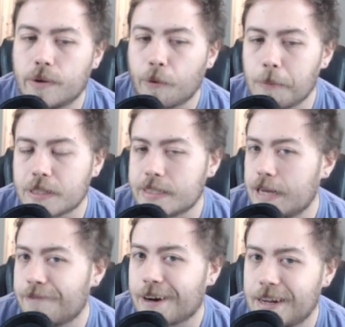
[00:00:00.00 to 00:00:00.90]
We're almost
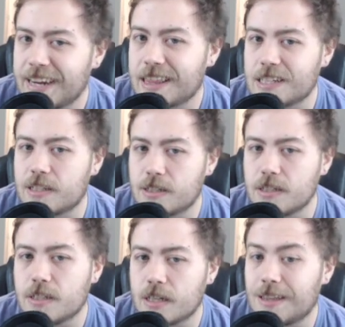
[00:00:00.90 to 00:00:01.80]
never going to get the
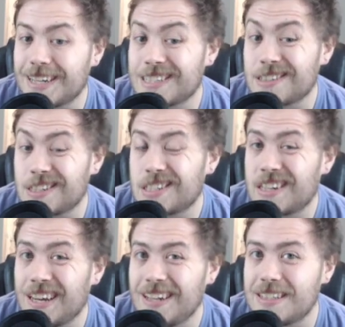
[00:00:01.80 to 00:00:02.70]
surge unless they're just
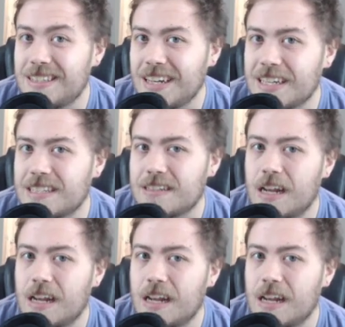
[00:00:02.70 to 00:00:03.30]
taking 6,